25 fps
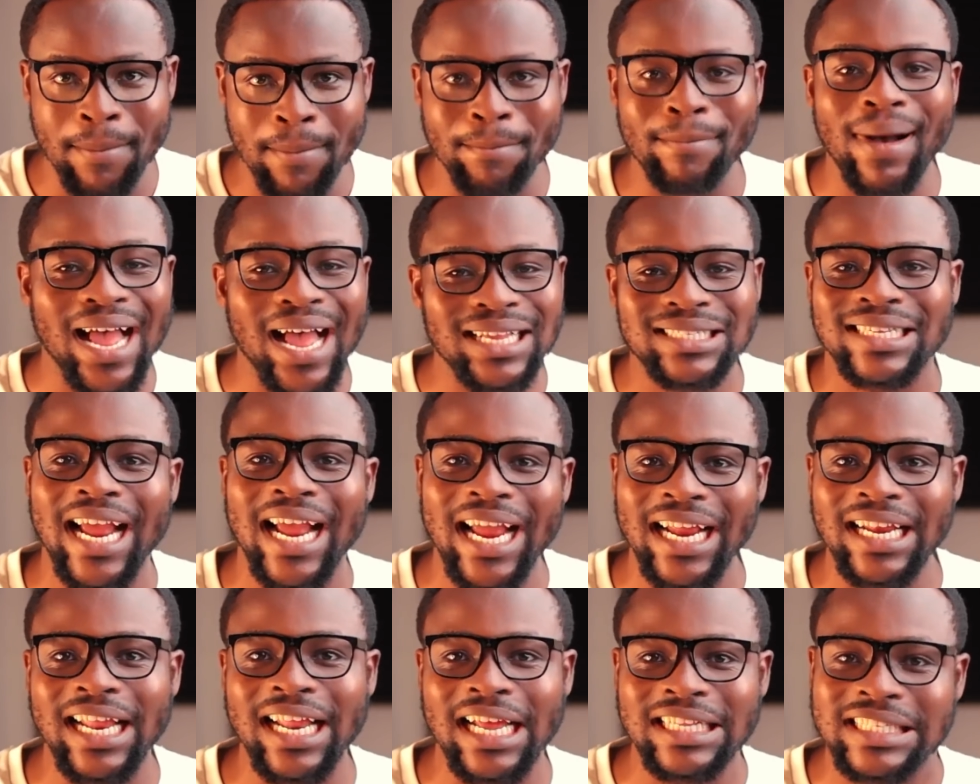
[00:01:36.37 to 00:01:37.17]
But
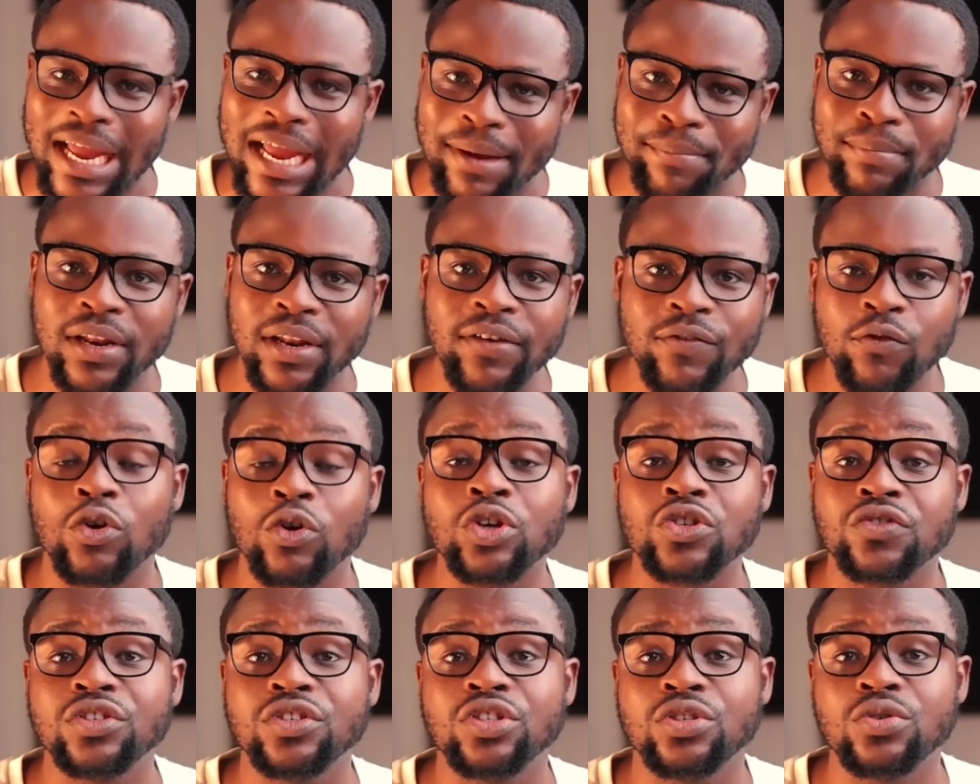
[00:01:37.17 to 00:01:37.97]
aside that, I believe
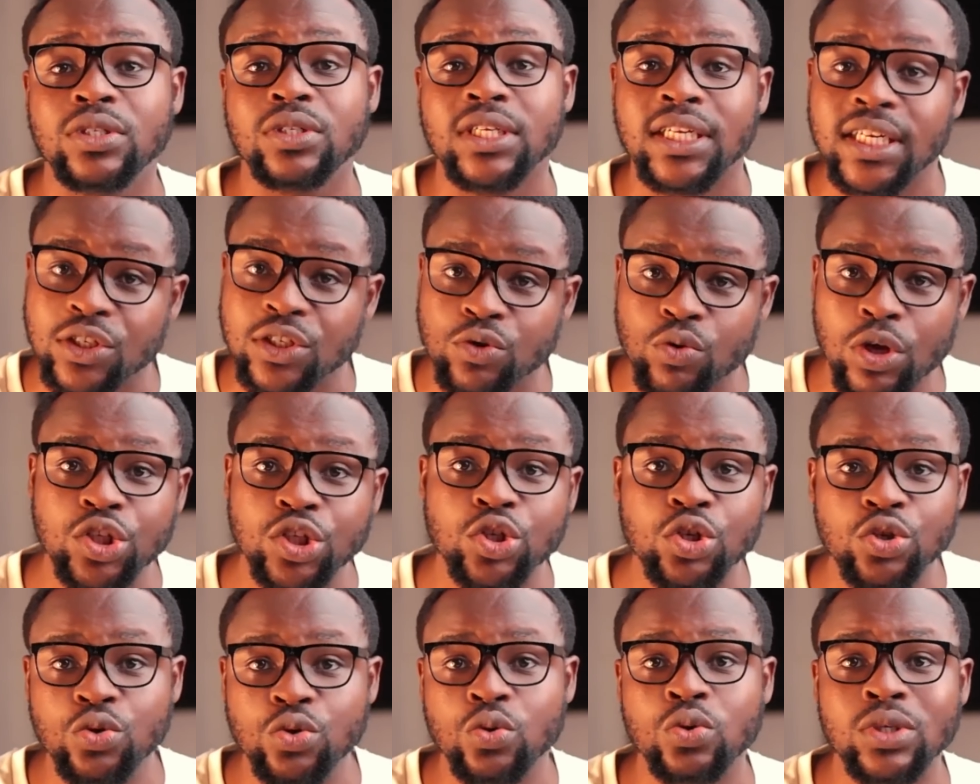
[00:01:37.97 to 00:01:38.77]
Coach Hughton is going
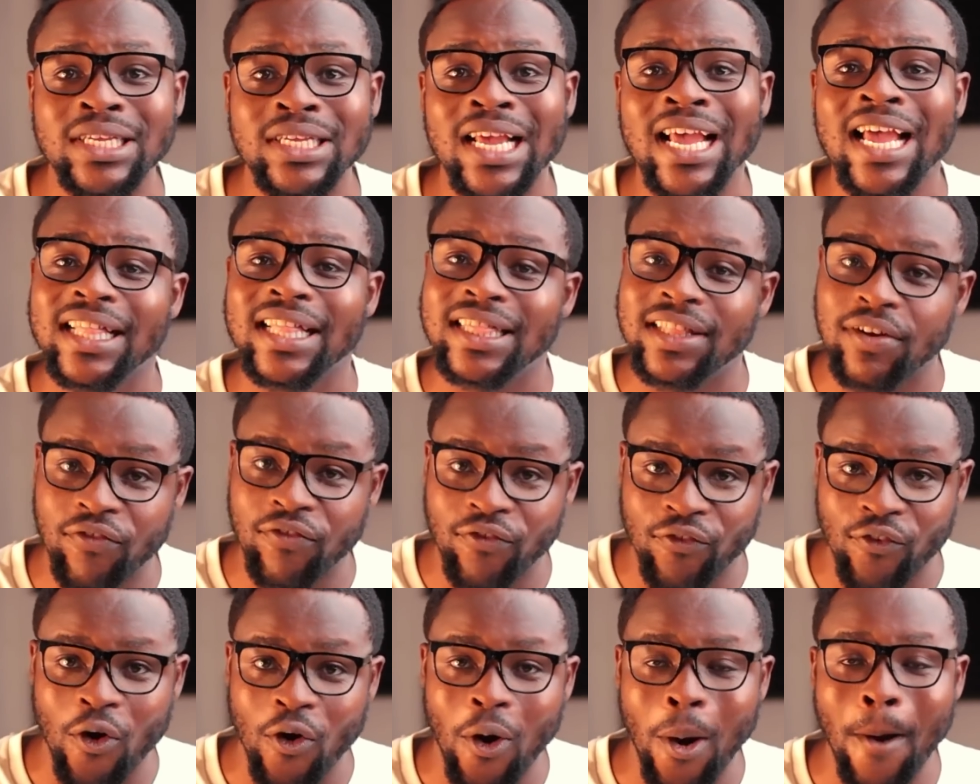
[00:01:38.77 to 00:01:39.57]
to use the
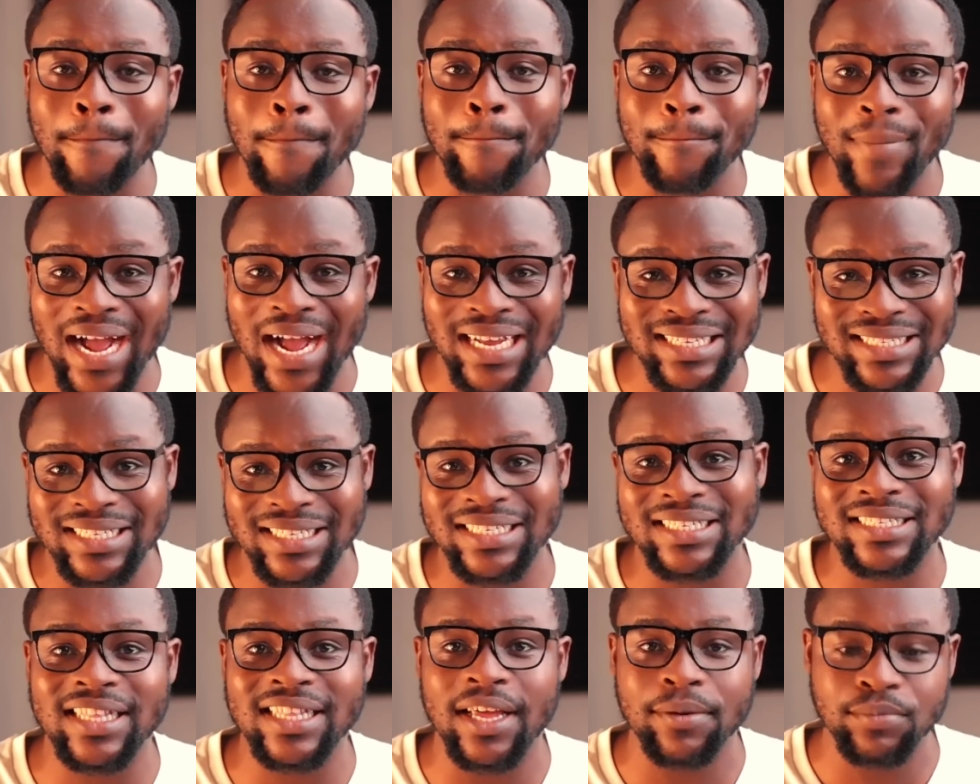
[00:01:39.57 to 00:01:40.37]
4 back
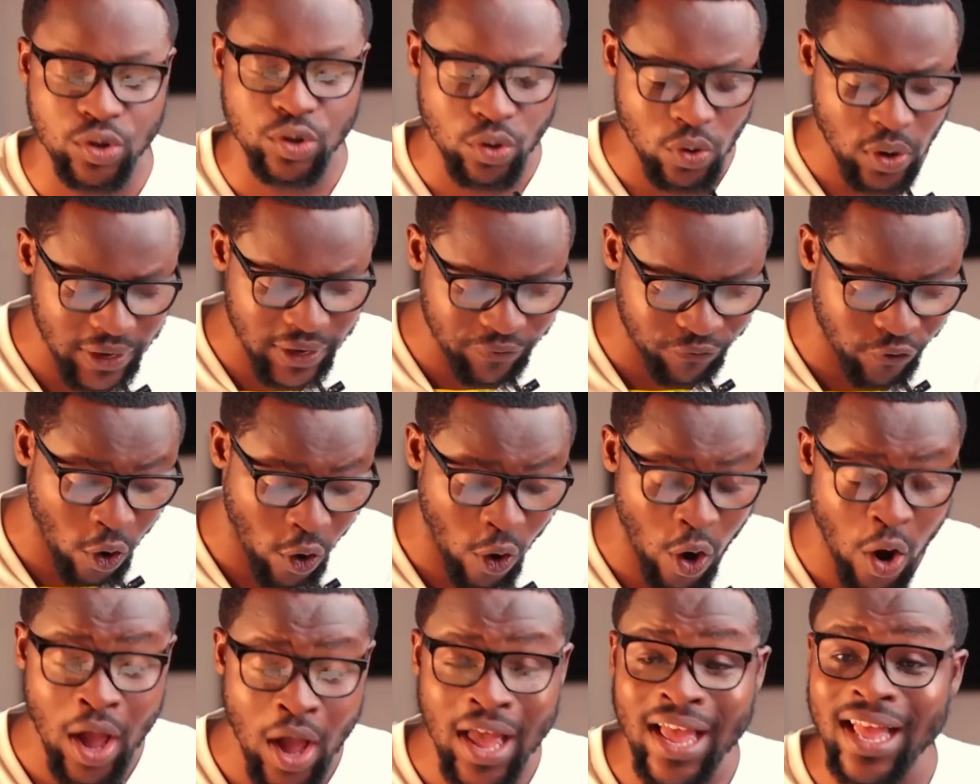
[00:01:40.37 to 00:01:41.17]
system. So if
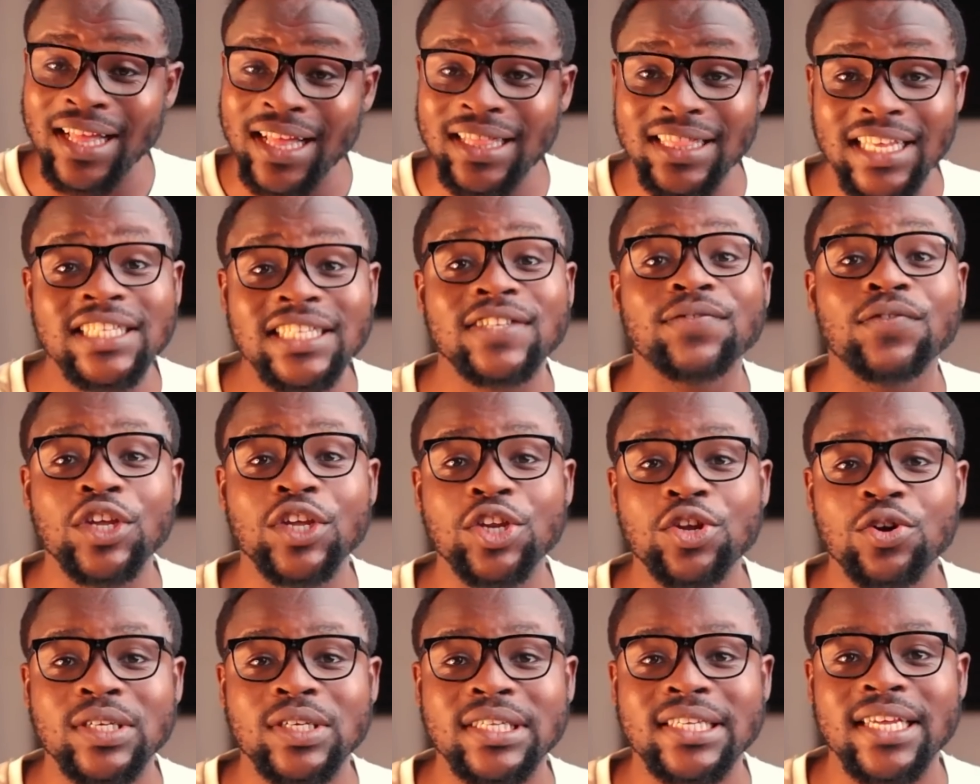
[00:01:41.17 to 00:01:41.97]
for this
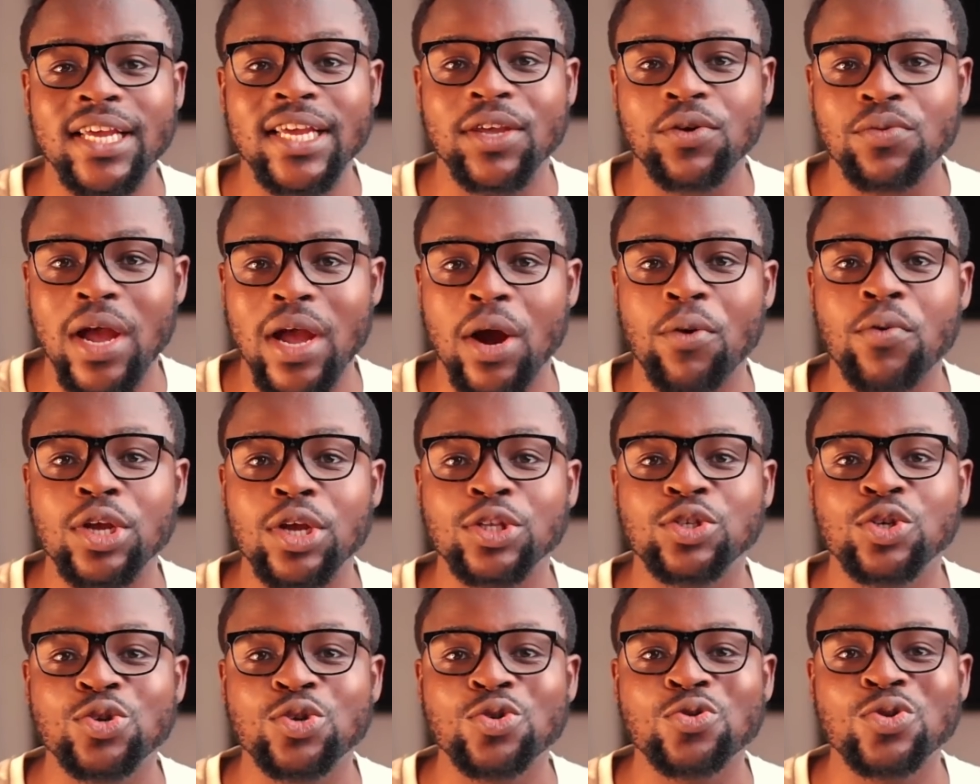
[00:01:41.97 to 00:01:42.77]
video's sake, you are
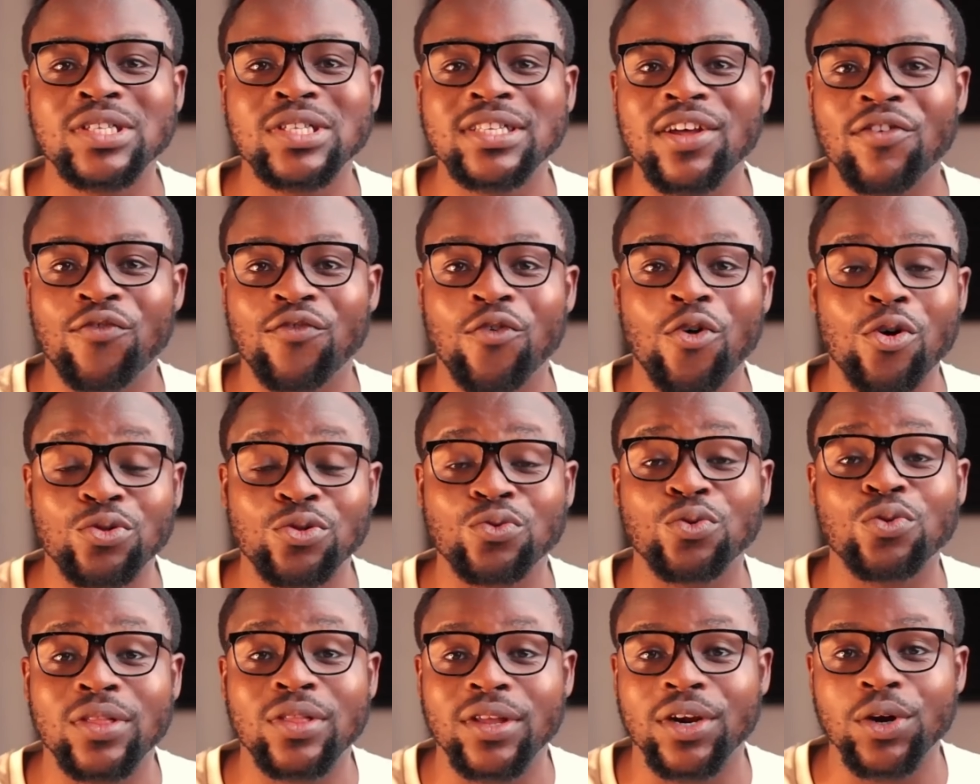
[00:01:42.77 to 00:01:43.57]
going to use the
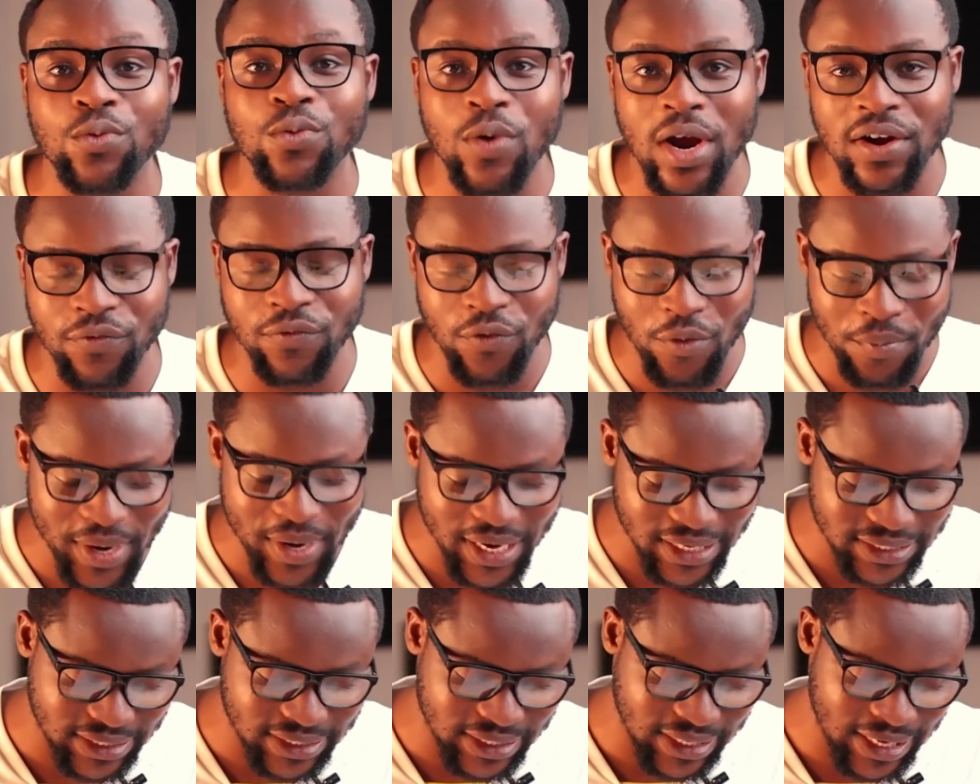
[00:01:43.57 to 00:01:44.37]
4-2-3-1
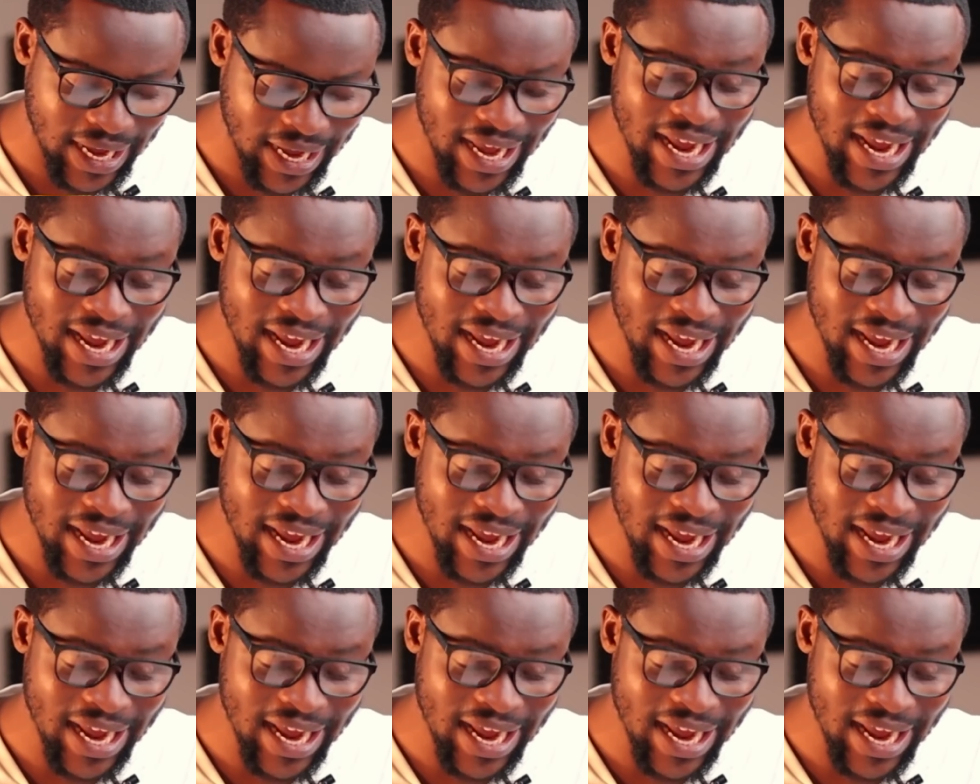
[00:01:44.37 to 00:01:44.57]
formation.